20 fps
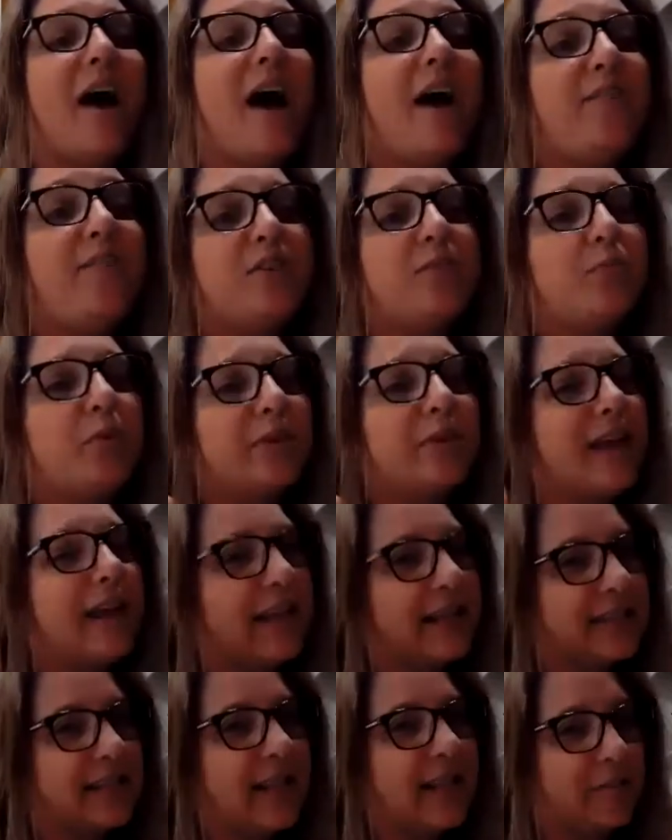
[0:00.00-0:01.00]
have to bring that
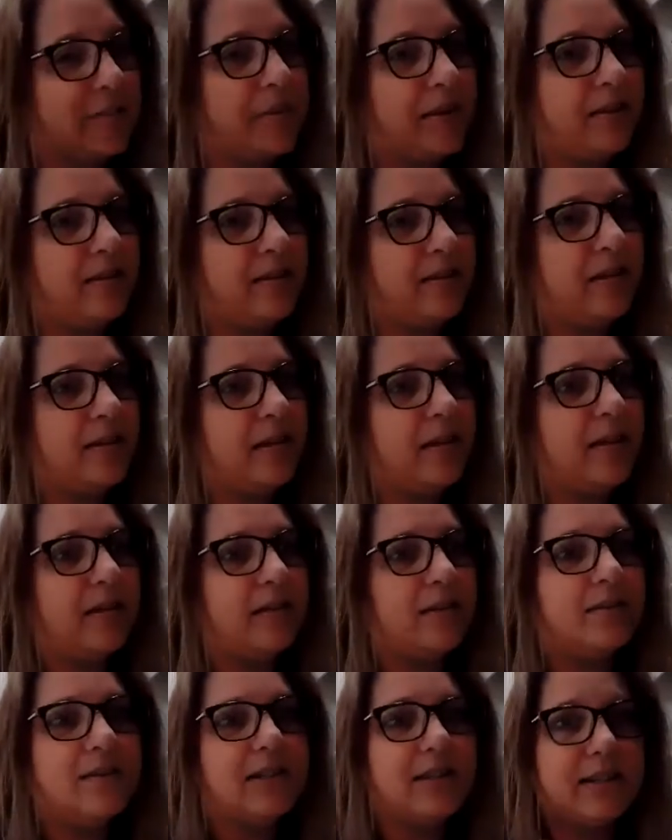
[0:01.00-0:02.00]
excitement
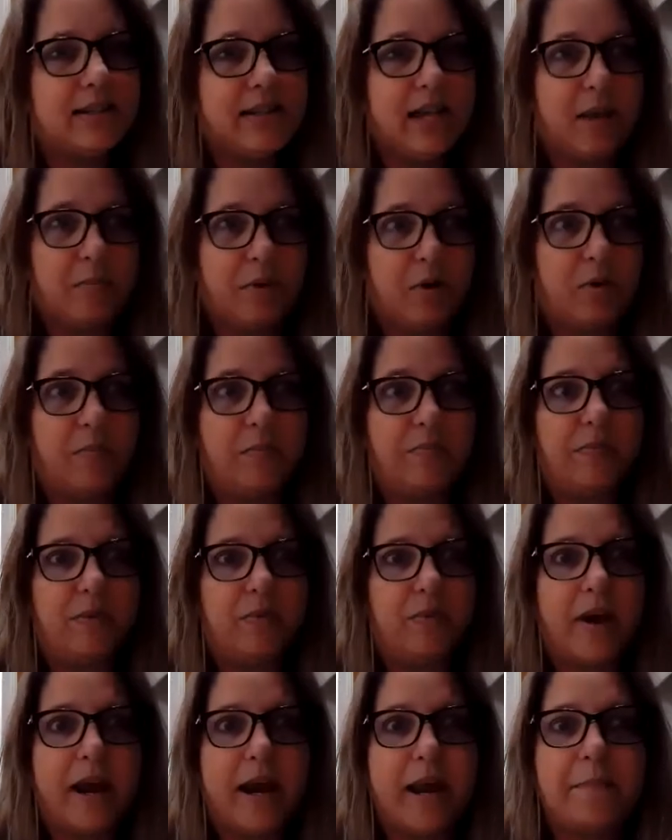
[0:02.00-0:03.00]
to the table,
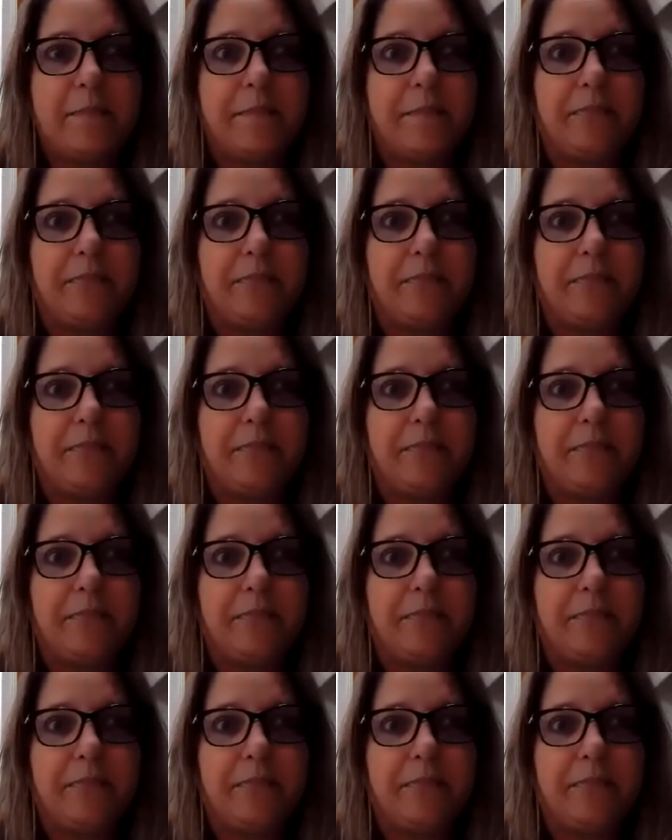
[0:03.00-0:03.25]
right?